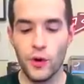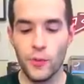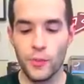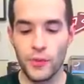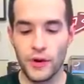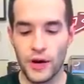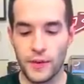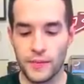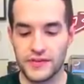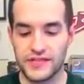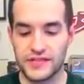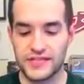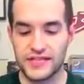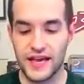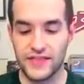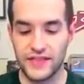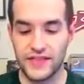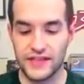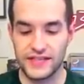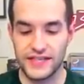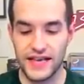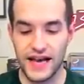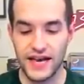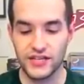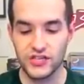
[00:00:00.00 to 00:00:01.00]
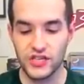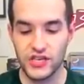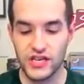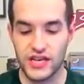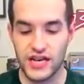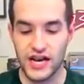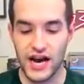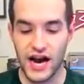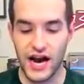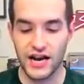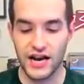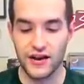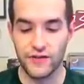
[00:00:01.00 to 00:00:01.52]
open up a set that's actually
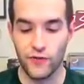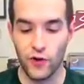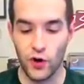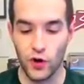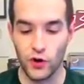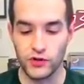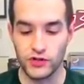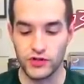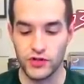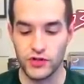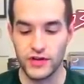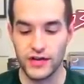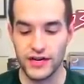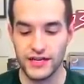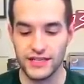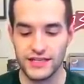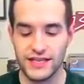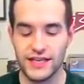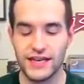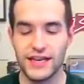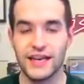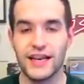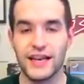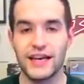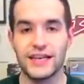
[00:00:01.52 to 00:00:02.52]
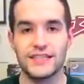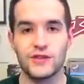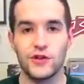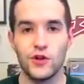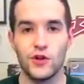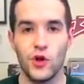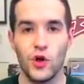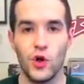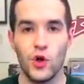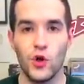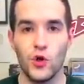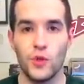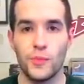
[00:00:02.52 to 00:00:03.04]
kind of old. So you guys get a nice
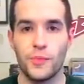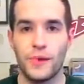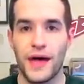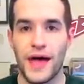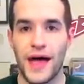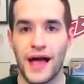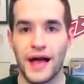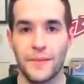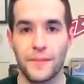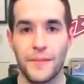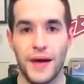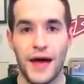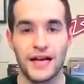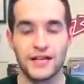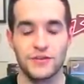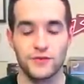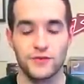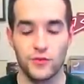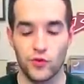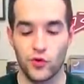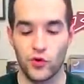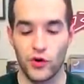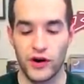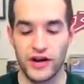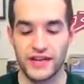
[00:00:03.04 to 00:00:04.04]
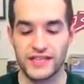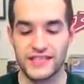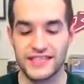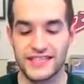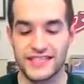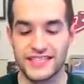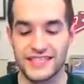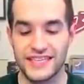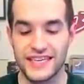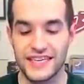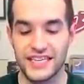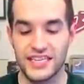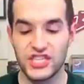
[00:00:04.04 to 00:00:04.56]
little old pack, Maximum Crisis,
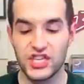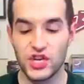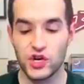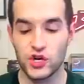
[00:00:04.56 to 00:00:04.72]
6